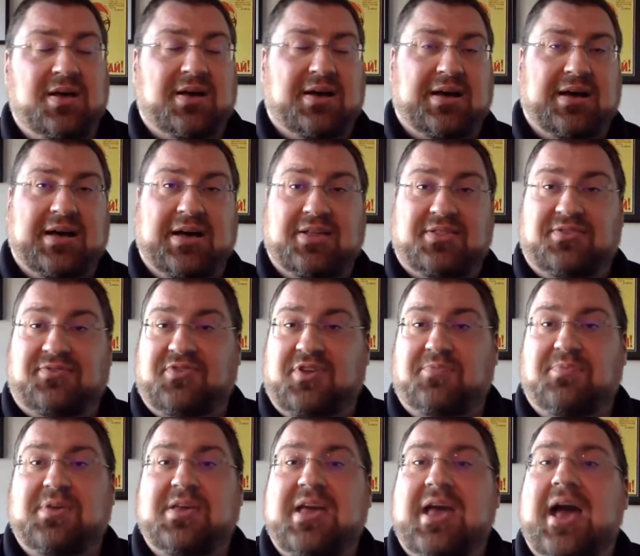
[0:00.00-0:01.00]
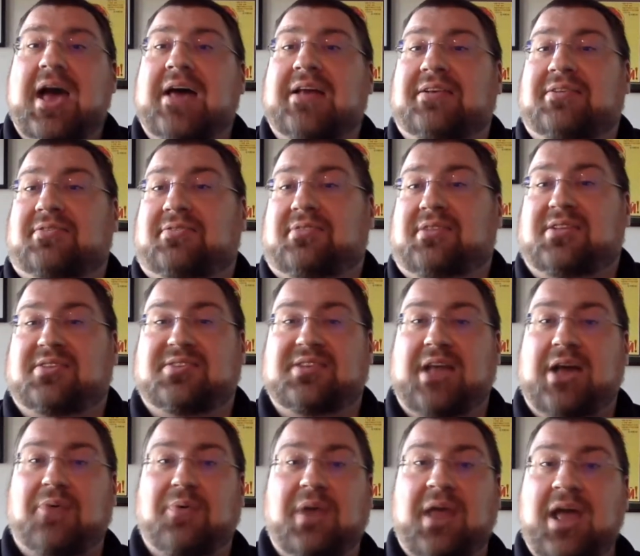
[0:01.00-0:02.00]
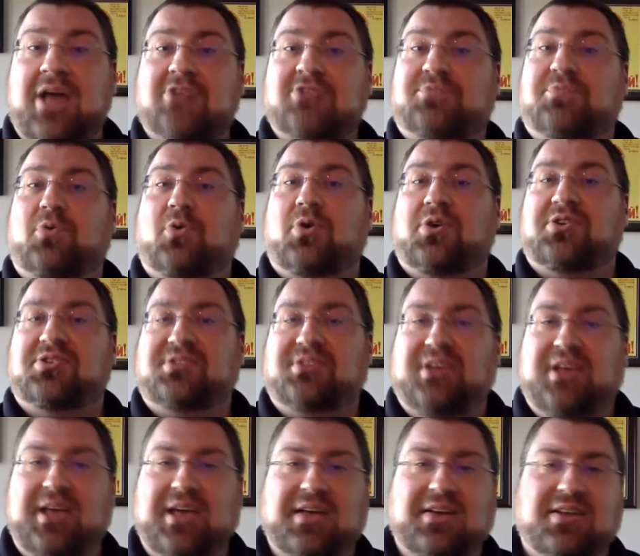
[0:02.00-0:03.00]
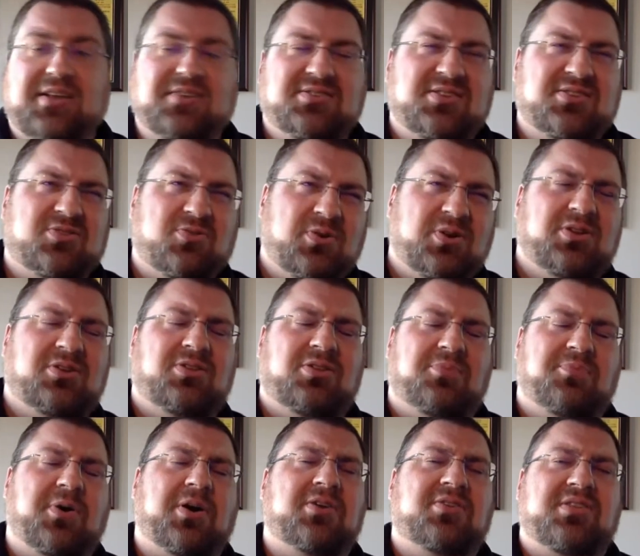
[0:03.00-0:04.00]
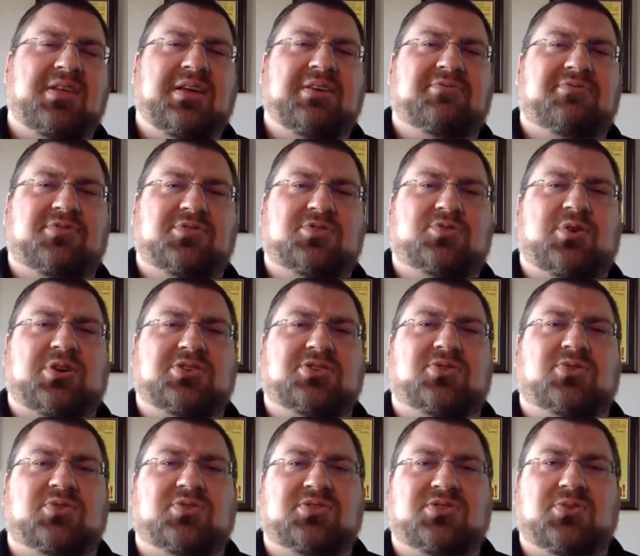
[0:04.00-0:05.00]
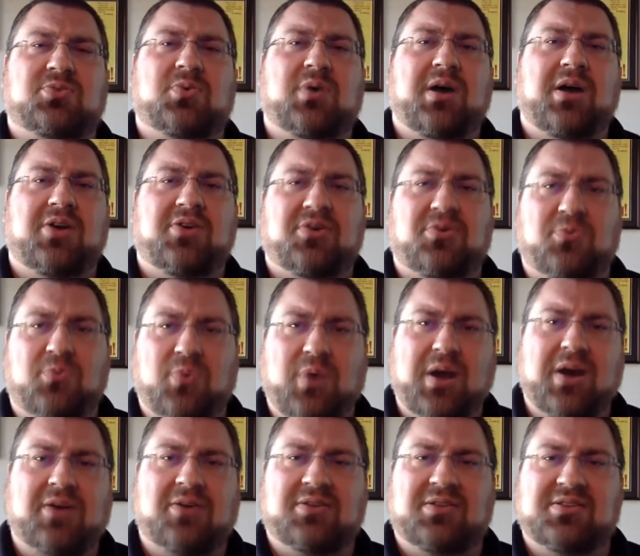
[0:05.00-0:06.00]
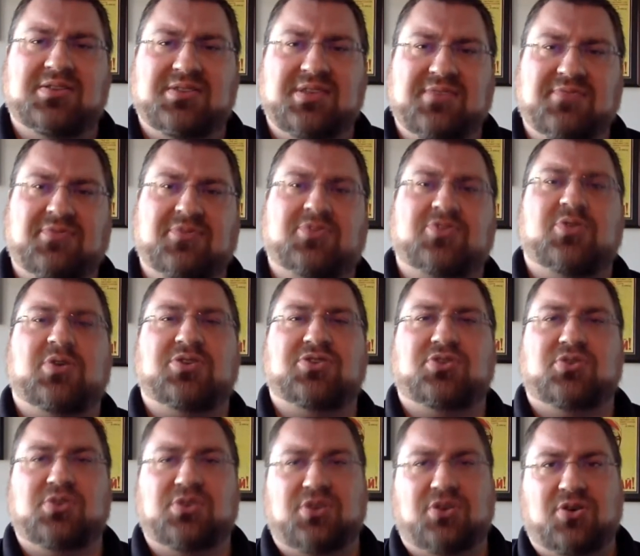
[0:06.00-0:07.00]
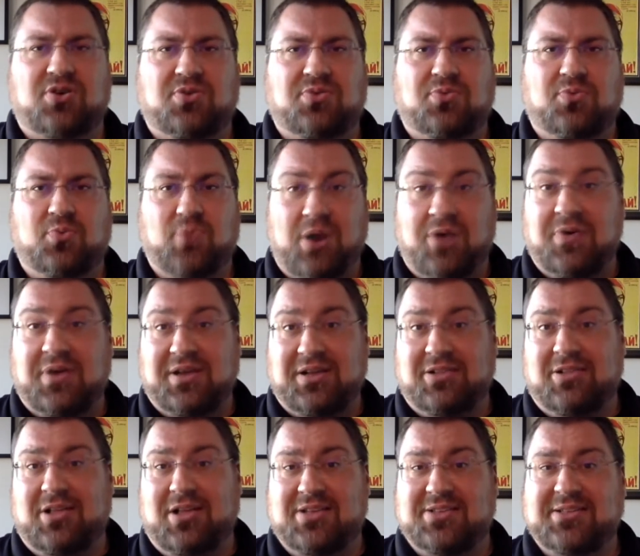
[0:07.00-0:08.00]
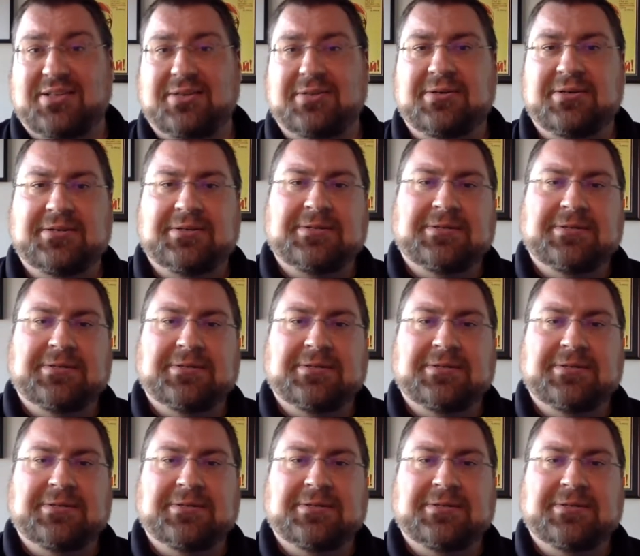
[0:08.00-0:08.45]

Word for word: The VPN is now an edge port and is as critical a part of the infrastructure as the wired and wireless infrastructure in your wiring closet.